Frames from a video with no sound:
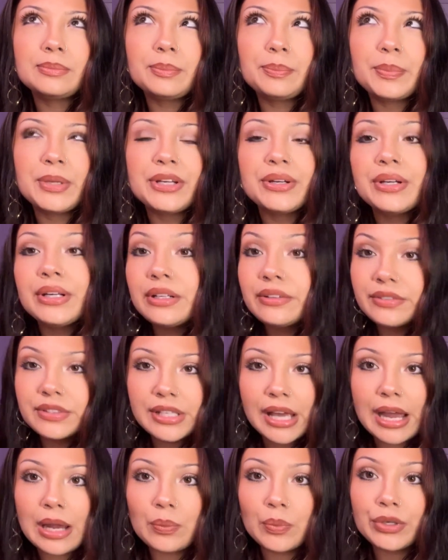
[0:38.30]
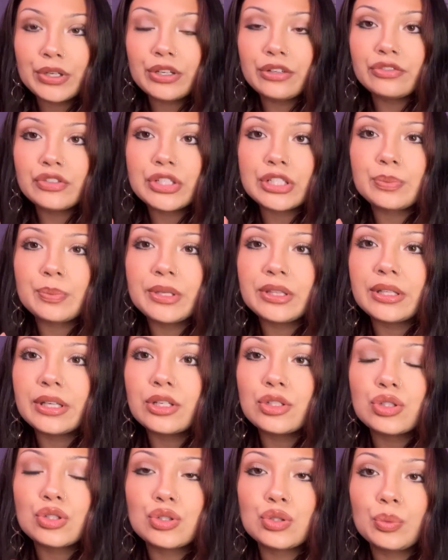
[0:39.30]
period of time where you've just been like
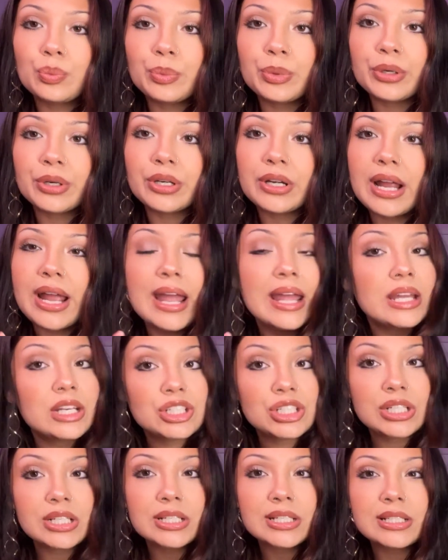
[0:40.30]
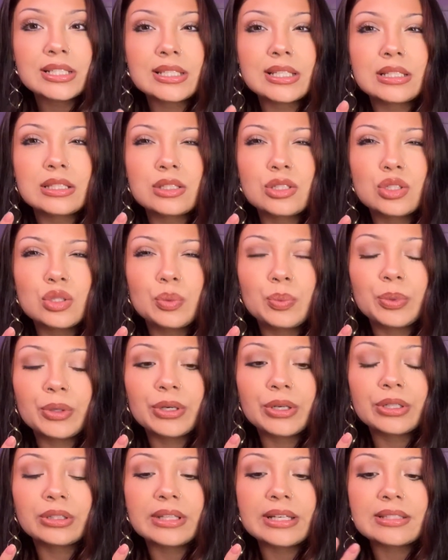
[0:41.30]
super anxious and
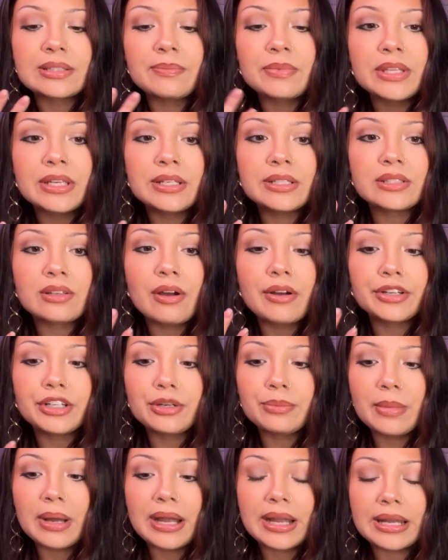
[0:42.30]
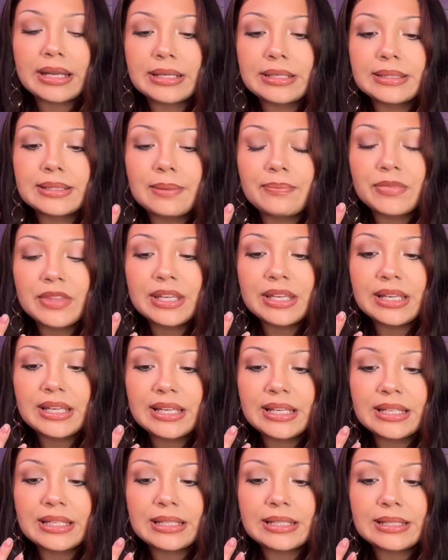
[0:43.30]
super like something is on your mind, something
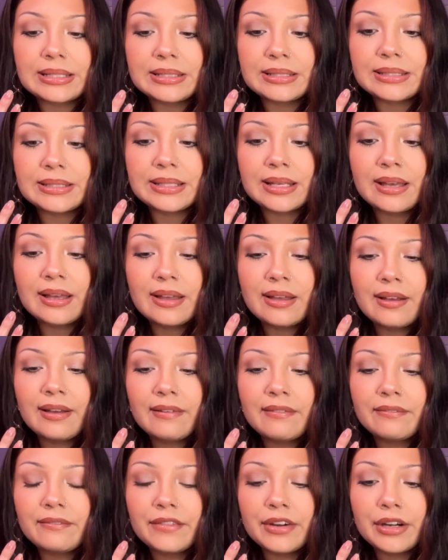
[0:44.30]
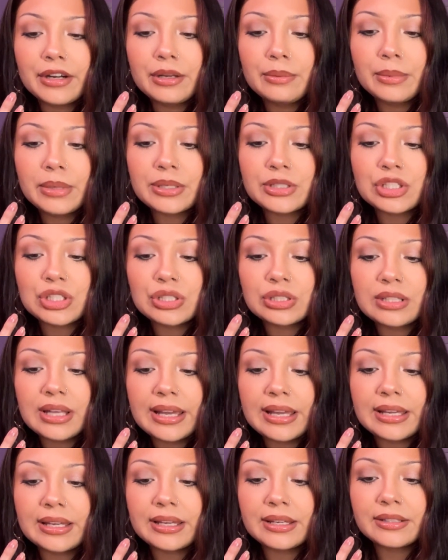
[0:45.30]
is very much
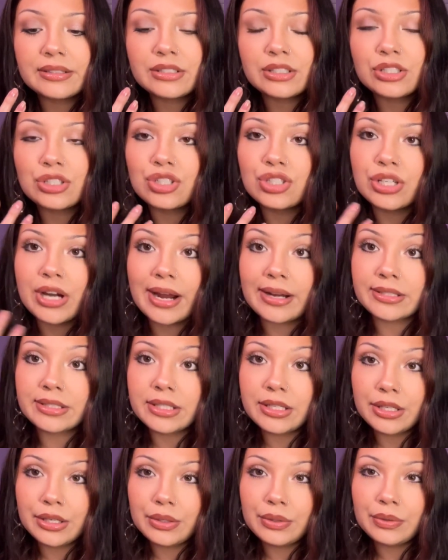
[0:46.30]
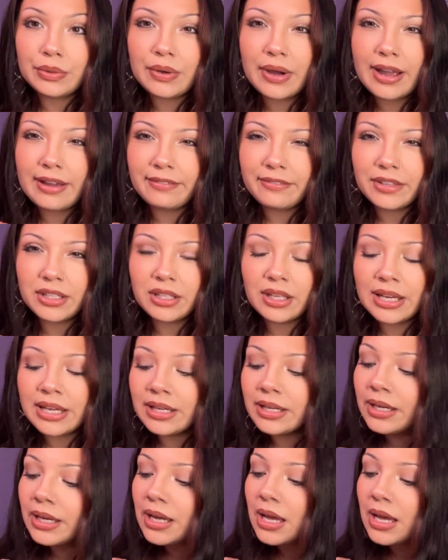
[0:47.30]
like distracting you, I feel like.